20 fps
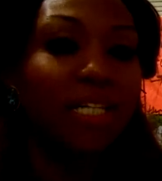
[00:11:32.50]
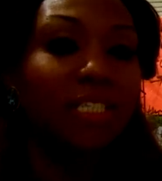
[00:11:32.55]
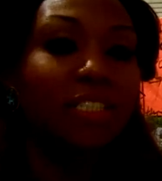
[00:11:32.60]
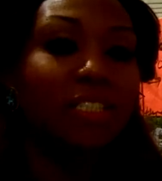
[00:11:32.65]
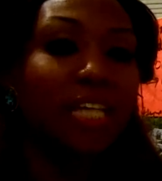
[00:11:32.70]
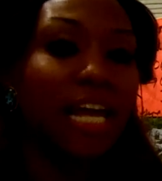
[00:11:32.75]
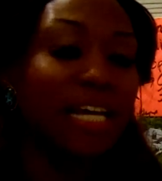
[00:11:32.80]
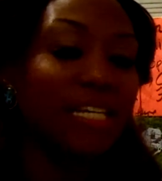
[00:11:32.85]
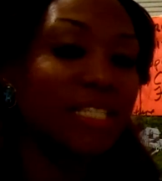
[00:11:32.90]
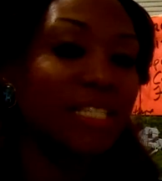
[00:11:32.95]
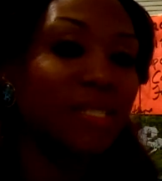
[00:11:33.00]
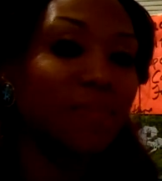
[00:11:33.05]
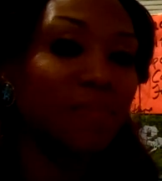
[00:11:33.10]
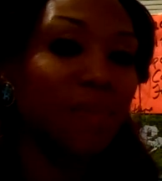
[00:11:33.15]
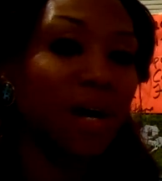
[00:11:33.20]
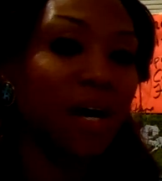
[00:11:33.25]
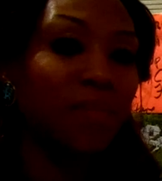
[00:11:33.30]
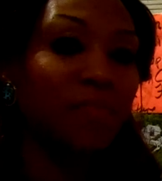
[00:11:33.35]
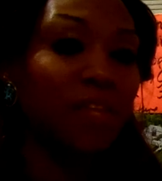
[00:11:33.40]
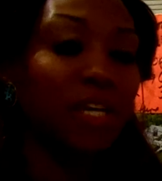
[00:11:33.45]
next
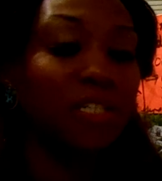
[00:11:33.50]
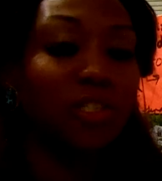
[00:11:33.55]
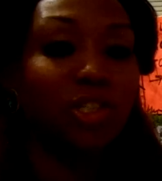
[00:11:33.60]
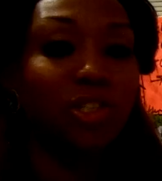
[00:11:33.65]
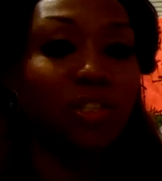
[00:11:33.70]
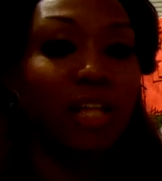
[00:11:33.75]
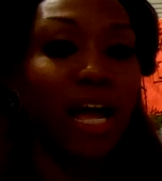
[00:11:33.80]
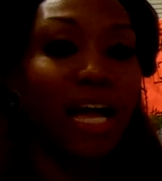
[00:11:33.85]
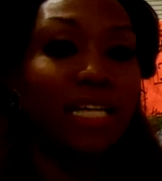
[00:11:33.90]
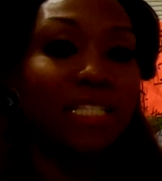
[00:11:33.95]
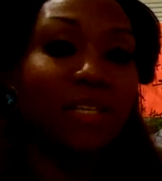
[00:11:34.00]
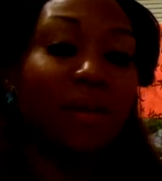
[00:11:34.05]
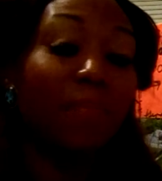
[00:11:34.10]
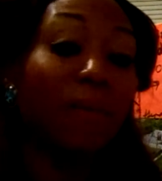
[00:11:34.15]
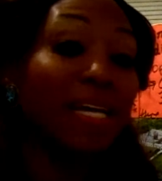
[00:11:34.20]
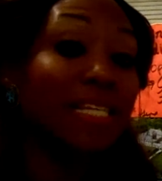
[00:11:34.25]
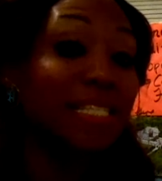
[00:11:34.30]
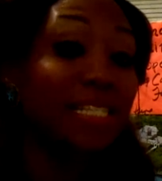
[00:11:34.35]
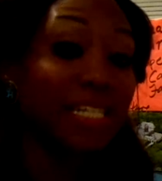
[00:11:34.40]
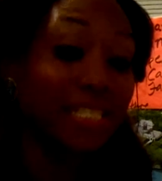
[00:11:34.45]
month in July. So
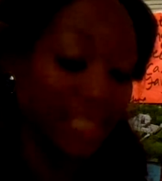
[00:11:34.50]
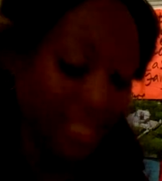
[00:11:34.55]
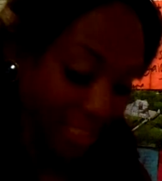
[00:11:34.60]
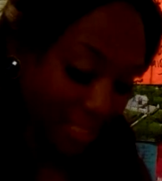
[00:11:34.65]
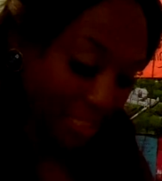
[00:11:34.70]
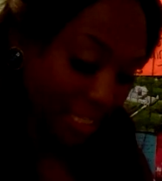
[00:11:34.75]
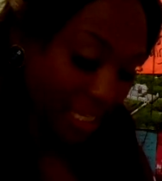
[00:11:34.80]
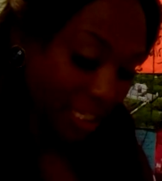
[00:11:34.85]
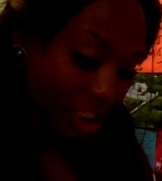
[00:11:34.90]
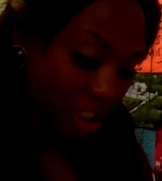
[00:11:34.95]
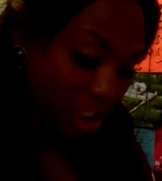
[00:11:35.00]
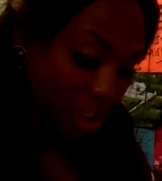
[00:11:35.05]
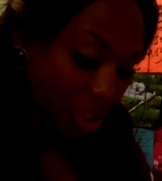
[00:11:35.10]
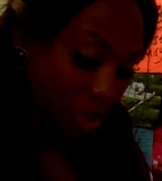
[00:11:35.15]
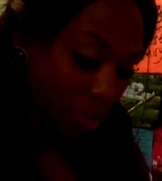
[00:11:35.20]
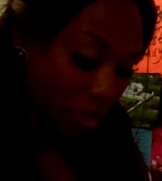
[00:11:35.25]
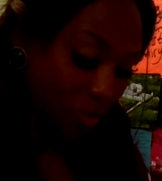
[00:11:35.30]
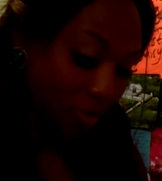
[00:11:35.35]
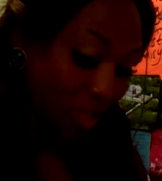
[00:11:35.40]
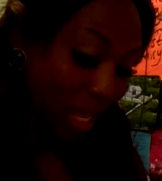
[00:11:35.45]
basically 6
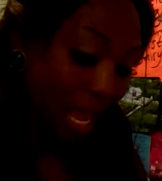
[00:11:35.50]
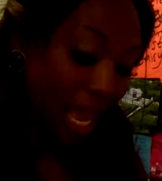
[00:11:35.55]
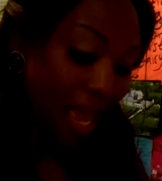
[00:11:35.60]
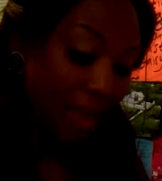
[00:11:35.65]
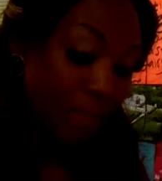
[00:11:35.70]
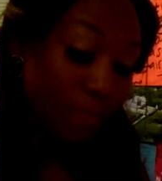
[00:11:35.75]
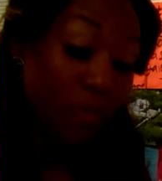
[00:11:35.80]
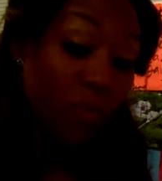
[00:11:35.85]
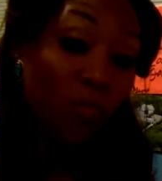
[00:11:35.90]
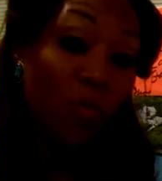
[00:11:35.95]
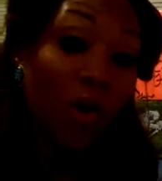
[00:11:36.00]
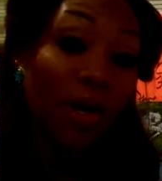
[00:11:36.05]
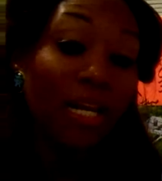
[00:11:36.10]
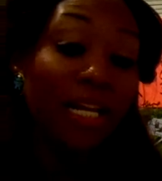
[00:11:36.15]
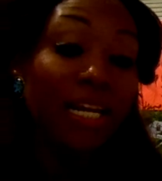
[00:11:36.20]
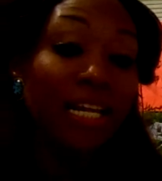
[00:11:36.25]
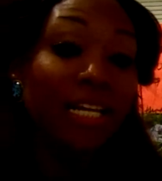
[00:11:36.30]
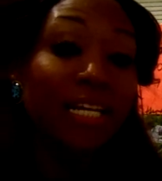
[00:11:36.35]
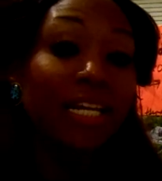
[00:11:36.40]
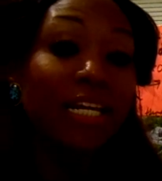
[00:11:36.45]
years I have been
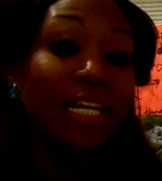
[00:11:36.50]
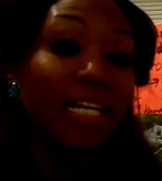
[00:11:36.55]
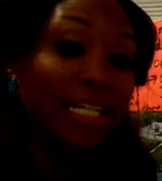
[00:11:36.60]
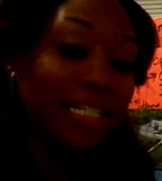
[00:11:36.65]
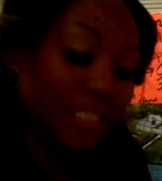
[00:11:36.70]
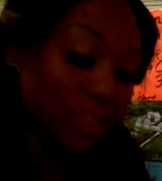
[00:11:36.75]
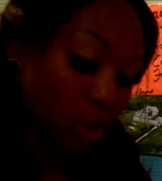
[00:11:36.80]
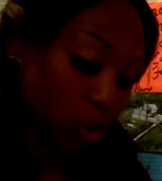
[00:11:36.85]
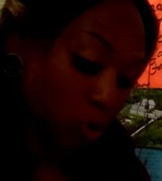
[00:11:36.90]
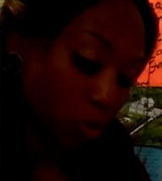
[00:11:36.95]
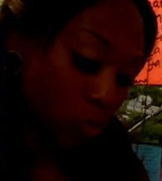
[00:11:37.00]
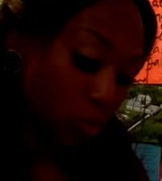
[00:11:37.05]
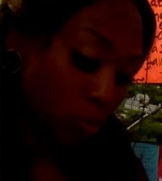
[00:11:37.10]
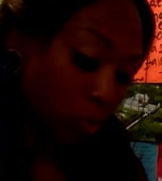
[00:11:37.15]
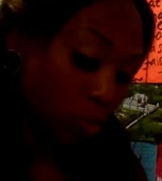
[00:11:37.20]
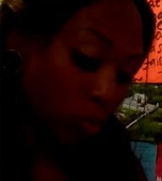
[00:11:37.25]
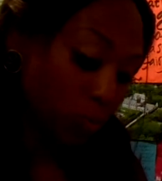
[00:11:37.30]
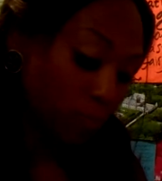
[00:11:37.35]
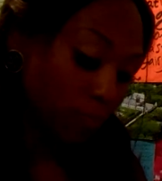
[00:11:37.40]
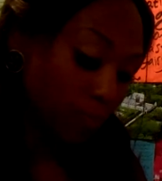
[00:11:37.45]
wanting to
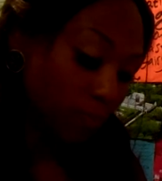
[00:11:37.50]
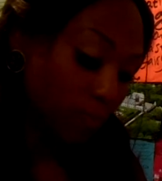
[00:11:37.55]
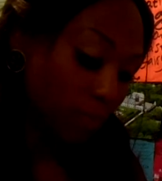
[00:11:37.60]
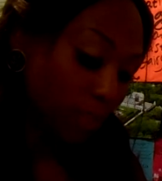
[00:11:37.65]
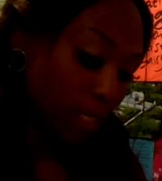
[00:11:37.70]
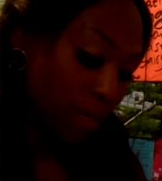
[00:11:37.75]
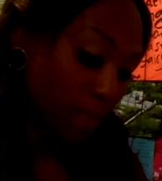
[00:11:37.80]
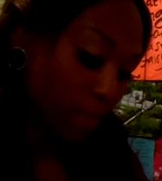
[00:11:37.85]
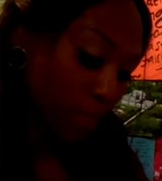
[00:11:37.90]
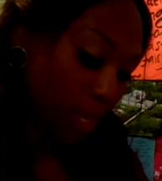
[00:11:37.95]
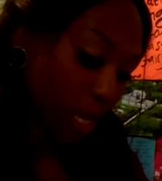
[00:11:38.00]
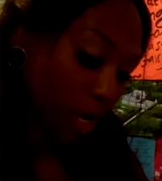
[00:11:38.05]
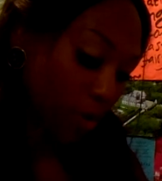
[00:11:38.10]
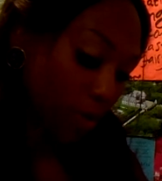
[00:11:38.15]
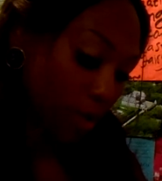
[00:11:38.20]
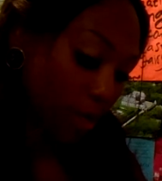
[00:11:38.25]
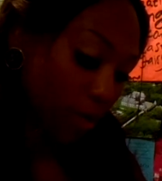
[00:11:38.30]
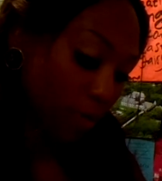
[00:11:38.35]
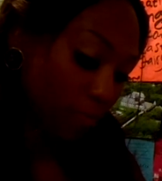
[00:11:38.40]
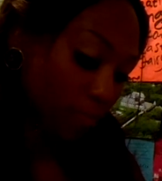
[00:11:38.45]
get
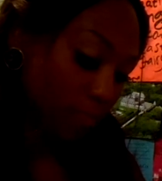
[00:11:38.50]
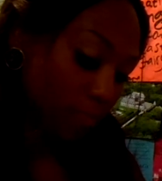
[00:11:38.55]
married.